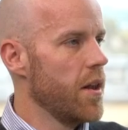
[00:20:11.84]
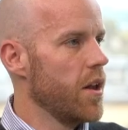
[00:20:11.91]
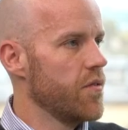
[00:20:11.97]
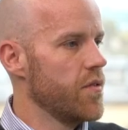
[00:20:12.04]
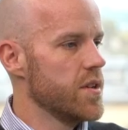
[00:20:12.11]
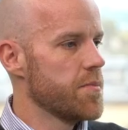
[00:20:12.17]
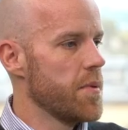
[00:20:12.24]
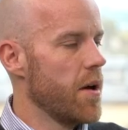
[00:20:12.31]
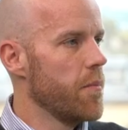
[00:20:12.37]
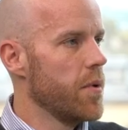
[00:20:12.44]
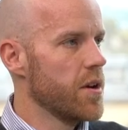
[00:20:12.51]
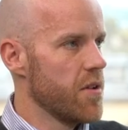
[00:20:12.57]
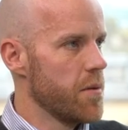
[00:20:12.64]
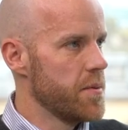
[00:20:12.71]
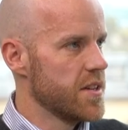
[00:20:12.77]
lot of it's about
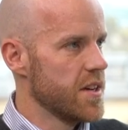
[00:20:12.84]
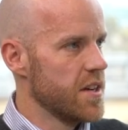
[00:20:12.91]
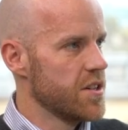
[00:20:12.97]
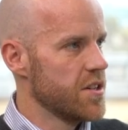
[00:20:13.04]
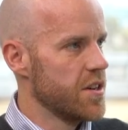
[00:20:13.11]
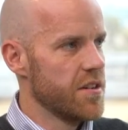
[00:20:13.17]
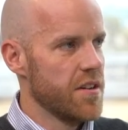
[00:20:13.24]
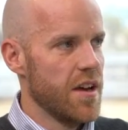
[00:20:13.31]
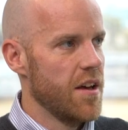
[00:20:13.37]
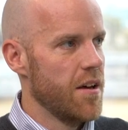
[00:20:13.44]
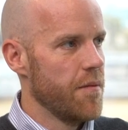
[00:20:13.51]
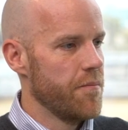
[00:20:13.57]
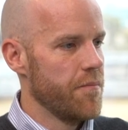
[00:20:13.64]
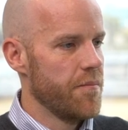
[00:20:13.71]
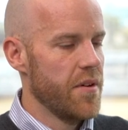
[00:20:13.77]
money, reputation,
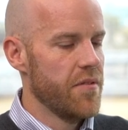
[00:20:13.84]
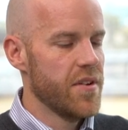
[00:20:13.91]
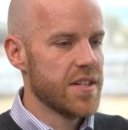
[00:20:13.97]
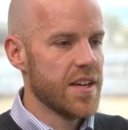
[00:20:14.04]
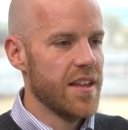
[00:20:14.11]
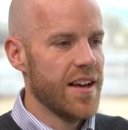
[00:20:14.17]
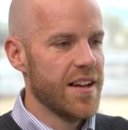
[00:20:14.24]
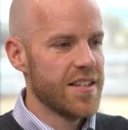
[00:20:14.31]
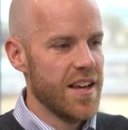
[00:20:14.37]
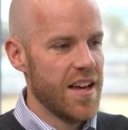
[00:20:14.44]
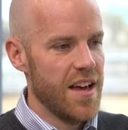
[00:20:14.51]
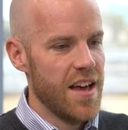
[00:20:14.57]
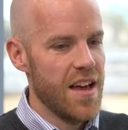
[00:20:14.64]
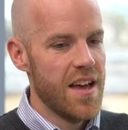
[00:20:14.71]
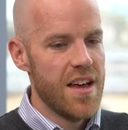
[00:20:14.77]
things like
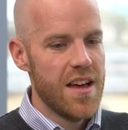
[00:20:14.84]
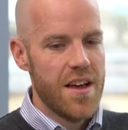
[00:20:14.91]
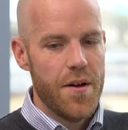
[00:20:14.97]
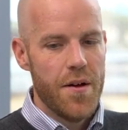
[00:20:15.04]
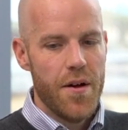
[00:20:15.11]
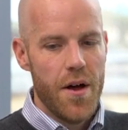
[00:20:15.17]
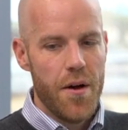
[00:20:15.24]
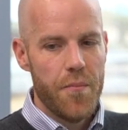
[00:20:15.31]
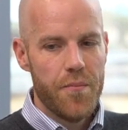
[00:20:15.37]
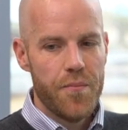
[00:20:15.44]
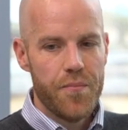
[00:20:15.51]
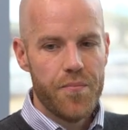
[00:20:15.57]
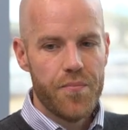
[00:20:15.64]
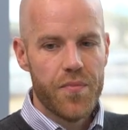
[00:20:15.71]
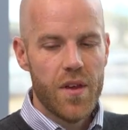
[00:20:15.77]
that.
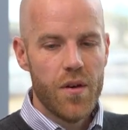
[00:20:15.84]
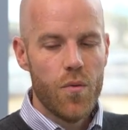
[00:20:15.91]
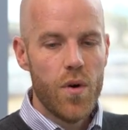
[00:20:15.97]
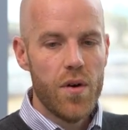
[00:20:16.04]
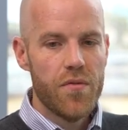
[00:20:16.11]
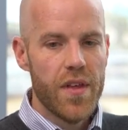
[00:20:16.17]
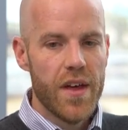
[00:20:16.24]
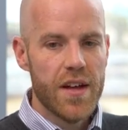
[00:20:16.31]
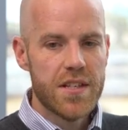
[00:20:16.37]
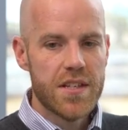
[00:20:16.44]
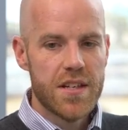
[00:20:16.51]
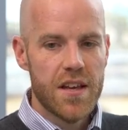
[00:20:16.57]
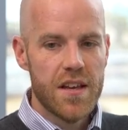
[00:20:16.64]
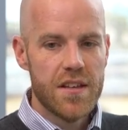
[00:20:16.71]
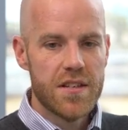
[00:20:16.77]
With
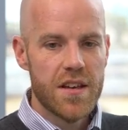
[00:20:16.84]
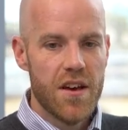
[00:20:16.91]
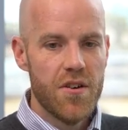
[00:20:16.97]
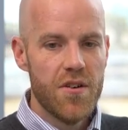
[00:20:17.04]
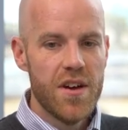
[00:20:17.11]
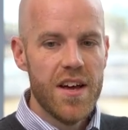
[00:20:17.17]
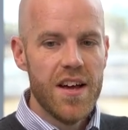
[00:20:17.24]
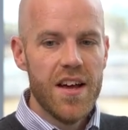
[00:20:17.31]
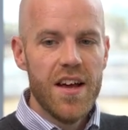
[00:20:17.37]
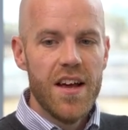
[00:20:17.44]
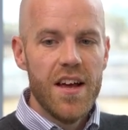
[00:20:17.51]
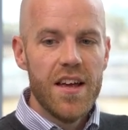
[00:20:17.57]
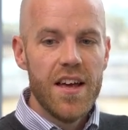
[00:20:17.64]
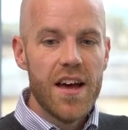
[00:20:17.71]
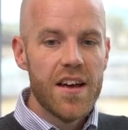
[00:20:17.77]
that, so.
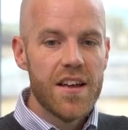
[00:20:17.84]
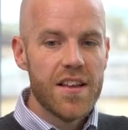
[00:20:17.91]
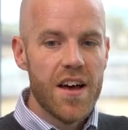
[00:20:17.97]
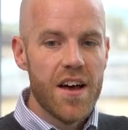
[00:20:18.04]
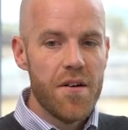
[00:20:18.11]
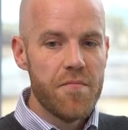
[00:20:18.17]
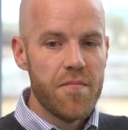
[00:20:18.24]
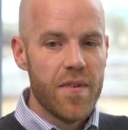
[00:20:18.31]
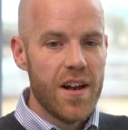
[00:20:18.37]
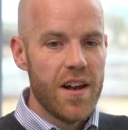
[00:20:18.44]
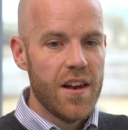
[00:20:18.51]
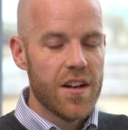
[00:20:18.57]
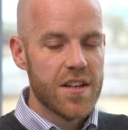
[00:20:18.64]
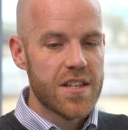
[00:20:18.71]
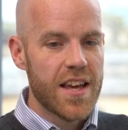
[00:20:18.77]
Yeah,
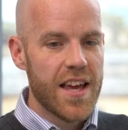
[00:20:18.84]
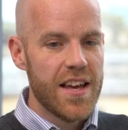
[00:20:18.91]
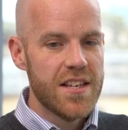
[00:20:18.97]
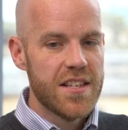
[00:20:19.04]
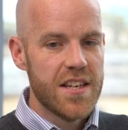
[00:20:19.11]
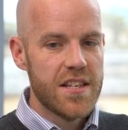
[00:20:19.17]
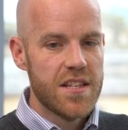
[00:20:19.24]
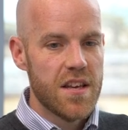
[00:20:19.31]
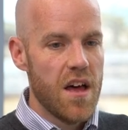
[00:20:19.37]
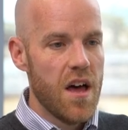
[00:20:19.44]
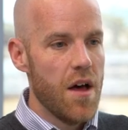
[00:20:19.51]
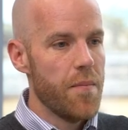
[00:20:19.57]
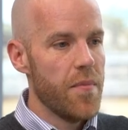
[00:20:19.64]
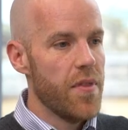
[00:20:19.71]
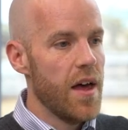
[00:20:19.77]
lots of cases
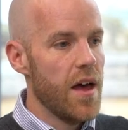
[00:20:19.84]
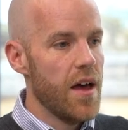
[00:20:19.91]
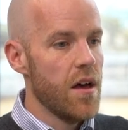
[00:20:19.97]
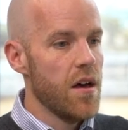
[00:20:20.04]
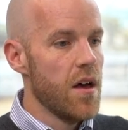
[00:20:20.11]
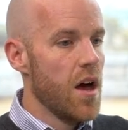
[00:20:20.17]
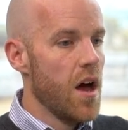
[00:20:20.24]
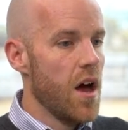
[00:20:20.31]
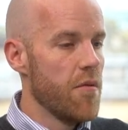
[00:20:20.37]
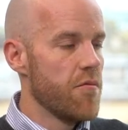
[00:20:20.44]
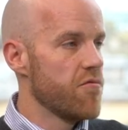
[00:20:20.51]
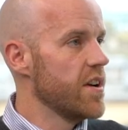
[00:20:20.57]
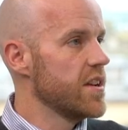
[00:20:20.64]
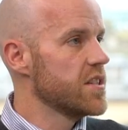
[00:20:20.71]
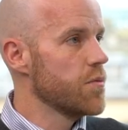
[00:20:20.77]
there.
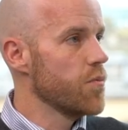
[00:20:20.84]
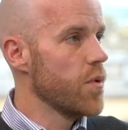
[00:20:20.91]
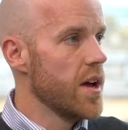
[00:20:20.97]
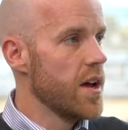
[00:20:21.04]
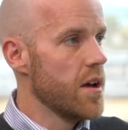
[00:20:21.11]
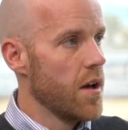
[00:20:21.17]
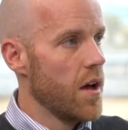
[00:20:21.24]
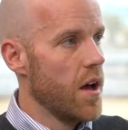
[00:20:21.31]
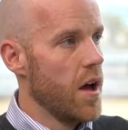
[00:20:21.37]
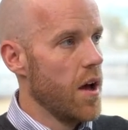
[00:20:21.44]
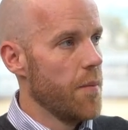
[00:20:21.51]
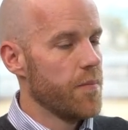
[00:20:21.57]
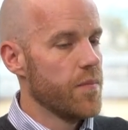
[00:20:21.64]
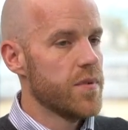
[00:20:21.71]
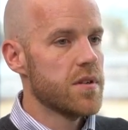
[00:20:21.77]

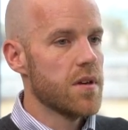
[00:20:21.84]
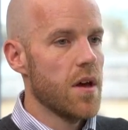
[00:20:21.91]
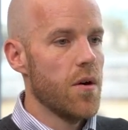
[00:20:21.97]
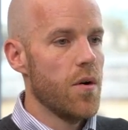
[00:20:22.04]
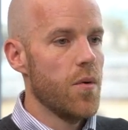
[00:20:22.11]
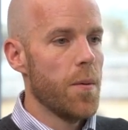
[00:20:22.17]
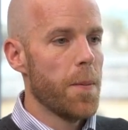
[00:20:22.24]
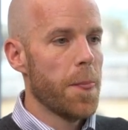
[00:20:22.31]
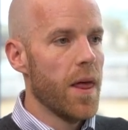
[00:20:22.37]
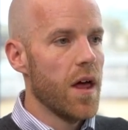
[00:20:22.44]
Ransomware. So